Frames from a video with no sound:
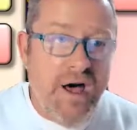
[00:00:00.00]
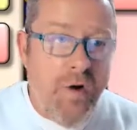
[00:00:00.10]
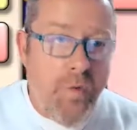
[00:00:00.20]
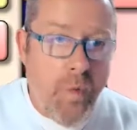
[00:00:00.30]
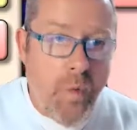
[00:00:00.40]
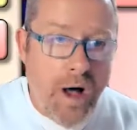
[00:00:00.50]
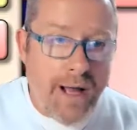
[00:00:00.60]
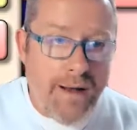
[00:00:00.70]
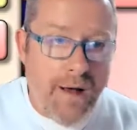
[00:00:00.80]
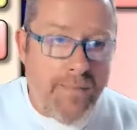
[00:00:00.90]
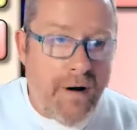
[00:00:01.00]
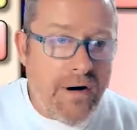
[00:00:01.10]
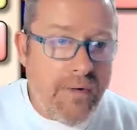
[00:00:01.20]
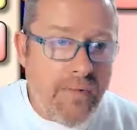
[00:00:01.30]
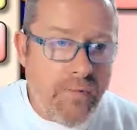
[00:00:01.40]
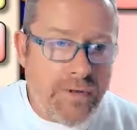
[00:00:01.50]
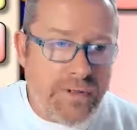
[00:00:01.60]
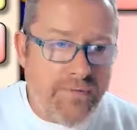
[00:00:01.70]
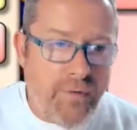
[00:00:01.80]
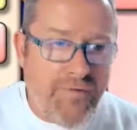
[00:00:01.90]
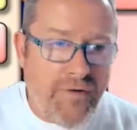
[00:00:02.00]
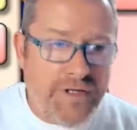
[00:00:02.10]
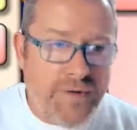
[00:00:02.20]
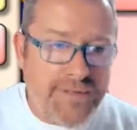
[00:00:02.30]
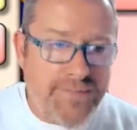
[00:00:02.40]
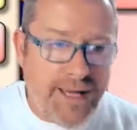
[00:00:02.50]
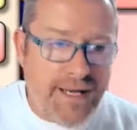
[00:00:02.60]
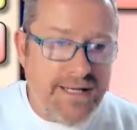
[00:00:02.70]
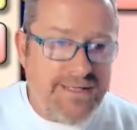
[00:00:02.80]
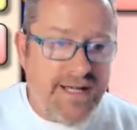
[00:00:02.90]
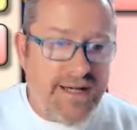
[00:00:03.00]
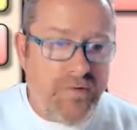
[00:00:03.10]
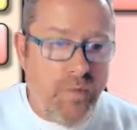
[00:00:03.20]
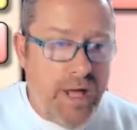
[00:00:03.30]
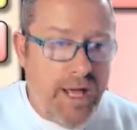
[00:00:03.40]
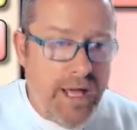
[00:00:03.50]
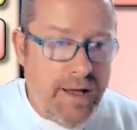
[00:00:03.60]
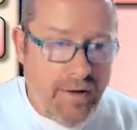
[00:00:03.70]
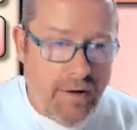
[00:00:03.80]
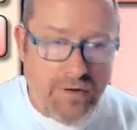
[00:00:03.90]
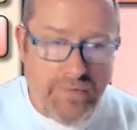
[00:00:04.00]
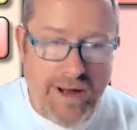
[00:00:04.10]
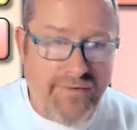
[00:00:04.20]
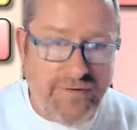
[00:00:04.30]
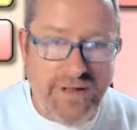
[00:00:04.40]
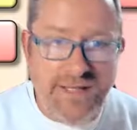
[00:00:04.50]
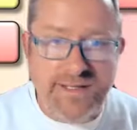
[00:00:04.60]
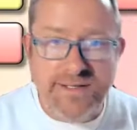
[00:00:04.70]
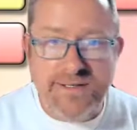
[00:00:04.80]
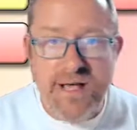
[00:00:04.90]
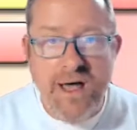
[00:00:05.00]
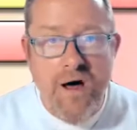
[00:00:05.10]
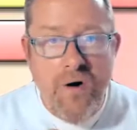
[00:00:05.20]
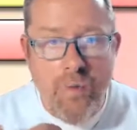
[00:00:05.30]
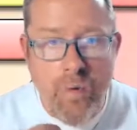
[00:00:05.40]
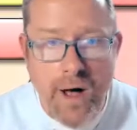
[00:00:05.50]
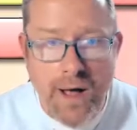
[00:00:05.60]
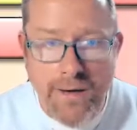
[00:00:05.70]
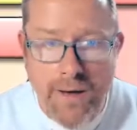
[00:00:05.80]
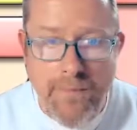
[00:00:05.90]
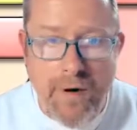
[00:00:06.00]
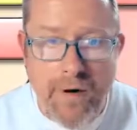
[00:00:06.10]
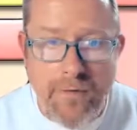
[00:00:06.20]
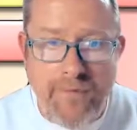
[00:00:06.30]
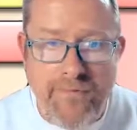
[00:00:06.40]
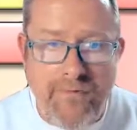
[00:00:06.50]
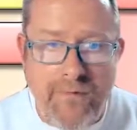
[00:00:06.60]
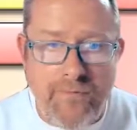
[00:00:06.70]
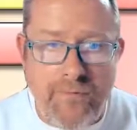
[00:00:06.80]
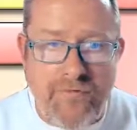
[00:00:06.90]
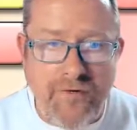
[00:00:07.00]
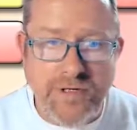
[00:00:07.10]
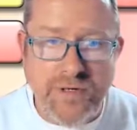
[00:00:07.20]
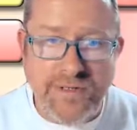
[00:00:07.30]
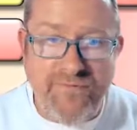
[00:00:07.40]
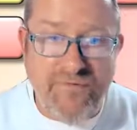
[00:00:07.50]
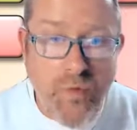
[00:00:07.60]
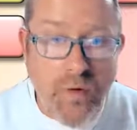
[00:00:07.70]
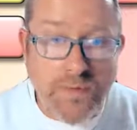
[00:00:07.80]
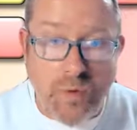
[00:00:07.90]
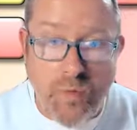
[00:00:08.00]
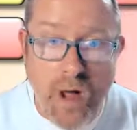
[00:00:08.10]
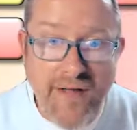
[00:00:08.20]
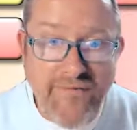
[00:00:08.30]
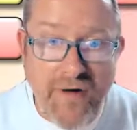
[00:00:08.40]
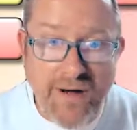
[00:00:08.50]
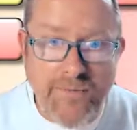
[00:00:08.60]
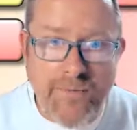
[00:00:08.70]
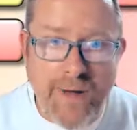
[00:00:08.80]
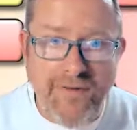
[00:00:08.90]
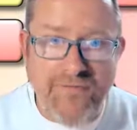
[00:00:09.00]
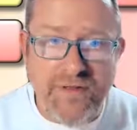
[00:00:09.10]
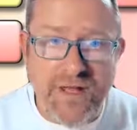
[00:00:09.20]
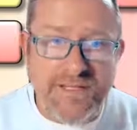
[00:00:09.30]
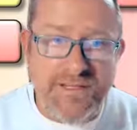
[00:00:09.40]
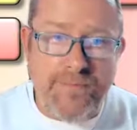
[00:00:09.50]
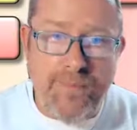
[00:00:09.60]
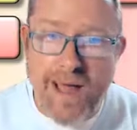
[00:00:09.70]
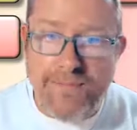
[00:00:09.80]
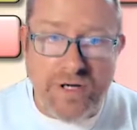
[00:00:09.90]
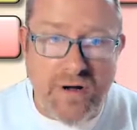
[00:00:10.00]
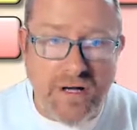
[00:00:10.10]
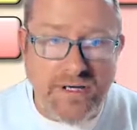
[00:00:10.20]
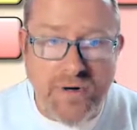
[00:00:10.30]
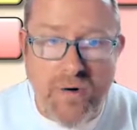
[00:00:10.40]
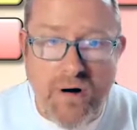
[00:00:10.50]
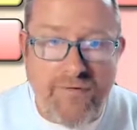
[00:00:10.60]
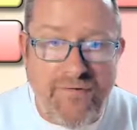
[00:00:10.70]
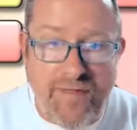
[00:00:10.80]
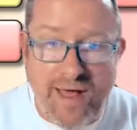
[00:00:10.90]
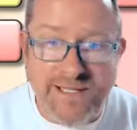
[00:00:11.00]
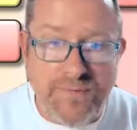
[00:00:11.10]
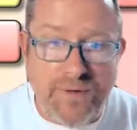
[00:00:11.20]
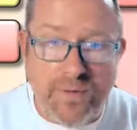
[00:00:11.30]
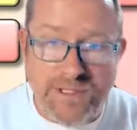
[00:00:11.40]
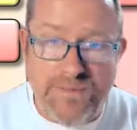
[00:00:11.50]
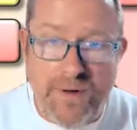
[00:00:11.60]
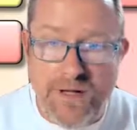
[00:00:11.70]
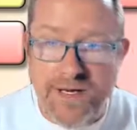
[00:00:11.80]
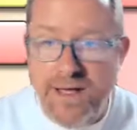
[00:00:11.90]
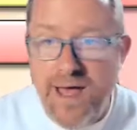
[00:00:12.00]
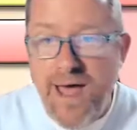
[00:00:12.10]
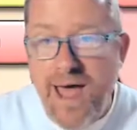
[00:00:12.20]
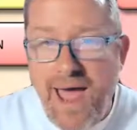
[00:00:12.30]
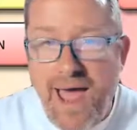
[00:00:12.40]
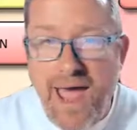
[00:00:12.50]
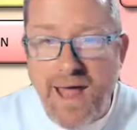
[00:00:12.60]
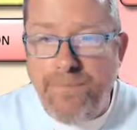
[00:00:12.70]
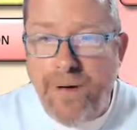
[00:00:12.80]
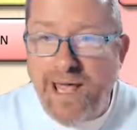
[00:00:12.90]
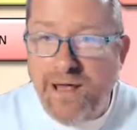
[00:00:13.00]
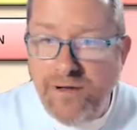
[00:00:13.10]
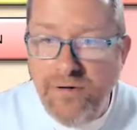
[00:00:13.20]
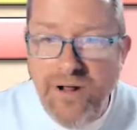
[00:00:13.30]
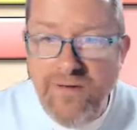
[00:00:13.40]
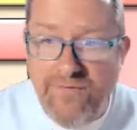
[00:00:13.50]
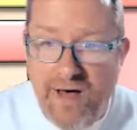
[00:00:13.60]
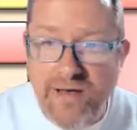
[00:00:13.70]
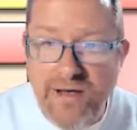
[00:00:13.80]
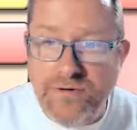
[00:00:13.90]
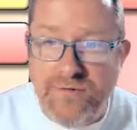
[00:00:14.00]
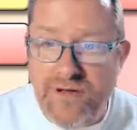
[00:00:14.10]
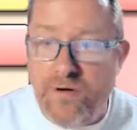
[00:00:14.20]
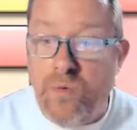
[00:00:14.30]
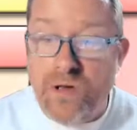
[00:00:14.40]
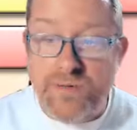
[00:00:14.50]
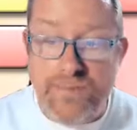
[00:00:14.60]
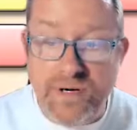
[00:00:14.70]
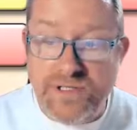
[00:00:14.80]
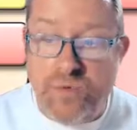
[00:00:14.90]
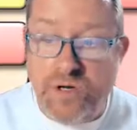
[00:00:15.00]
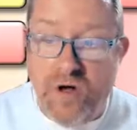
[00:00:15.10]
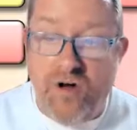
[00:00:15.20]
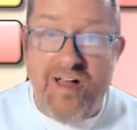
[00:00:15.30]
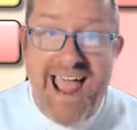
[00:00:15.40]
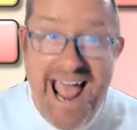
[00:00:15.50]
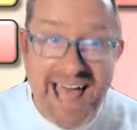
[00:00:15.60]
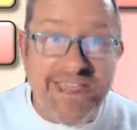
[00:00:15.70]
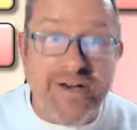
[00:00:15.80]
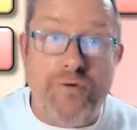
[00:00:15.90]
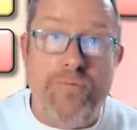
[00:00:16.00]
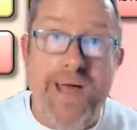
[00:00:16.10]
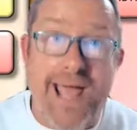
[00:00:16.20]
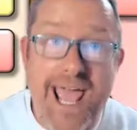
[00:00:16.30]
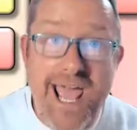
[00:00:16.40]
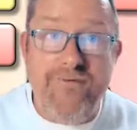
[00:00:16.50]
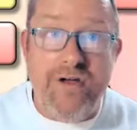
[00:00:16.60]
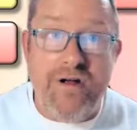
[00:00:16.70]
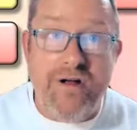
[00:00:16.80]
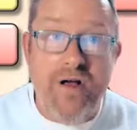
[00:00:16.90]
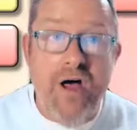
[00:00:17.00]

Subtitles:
What Amara referred to as mechanistic, we called mindful lenses. What Amara referred to as informed or right mindfulness mapped onto our flexible responding. And by including value-driven, or what the Buddhists would call ethical behavior,